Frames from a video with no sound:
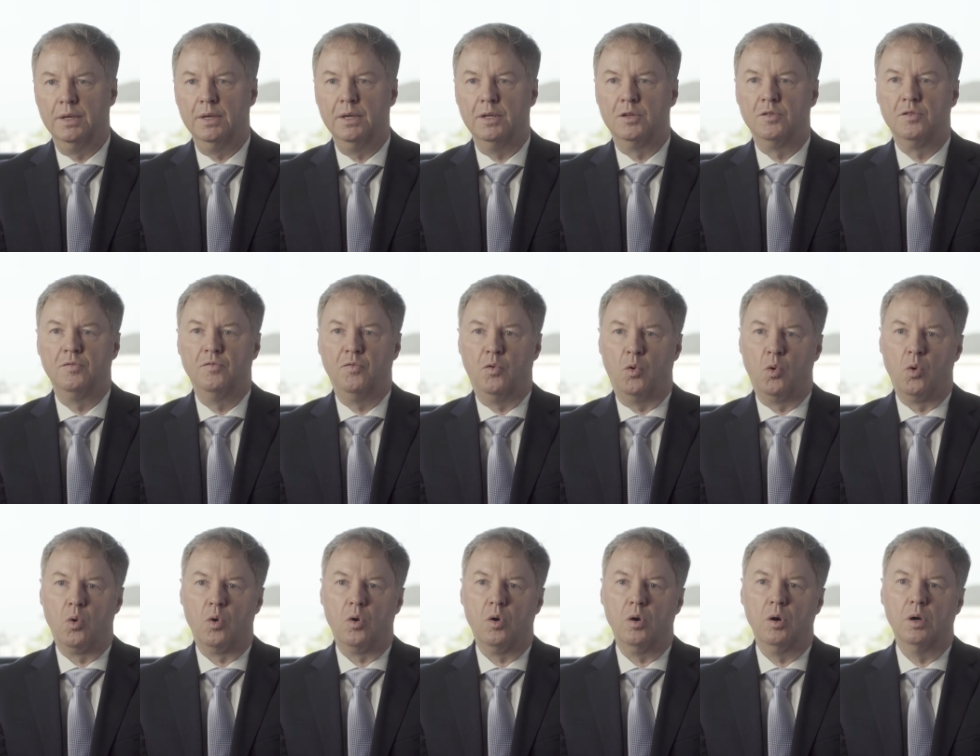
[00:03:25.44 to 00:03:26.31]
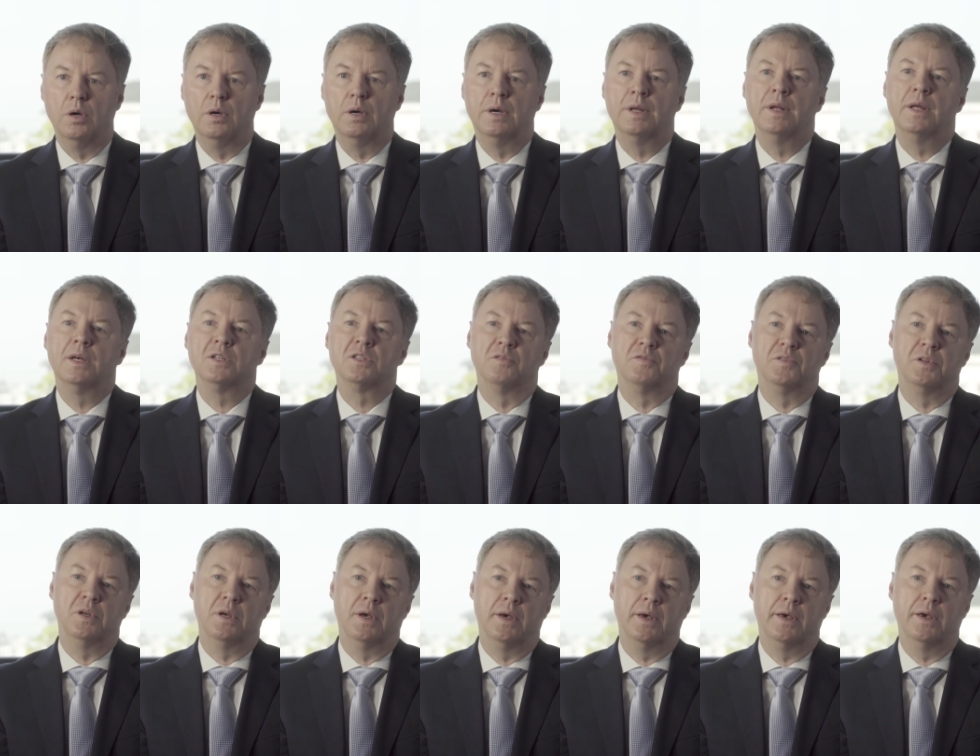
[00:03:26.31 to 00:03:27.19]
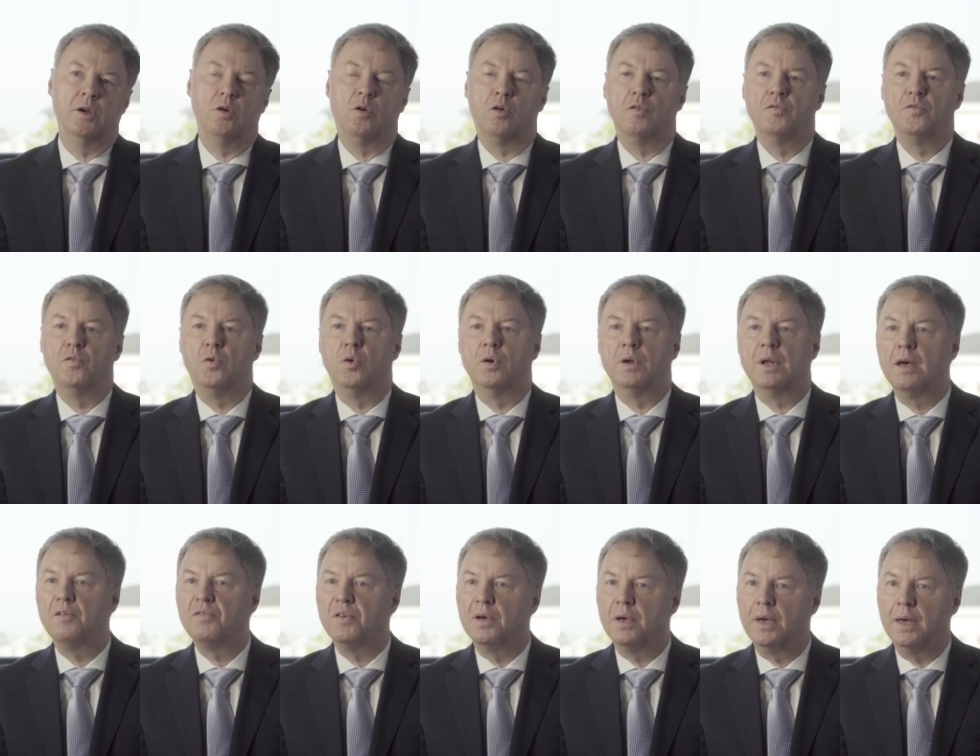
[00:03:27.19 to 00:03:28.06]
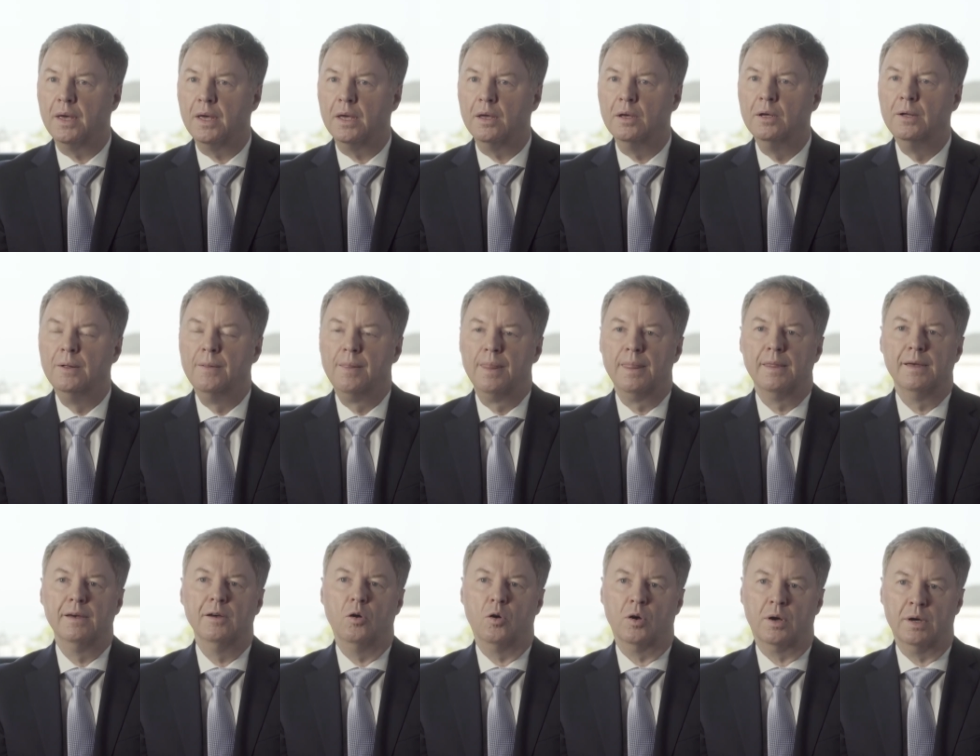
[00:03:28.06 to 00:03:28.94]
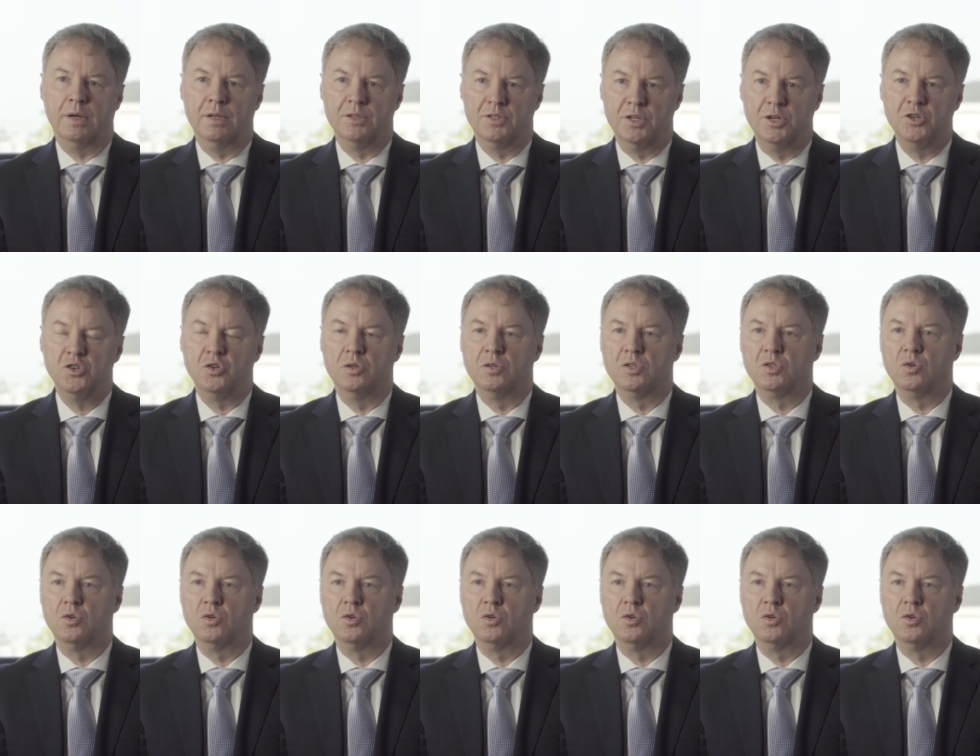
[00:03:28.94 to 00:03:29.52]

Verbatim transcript: it for an SFDA or for an FAA uh, organization.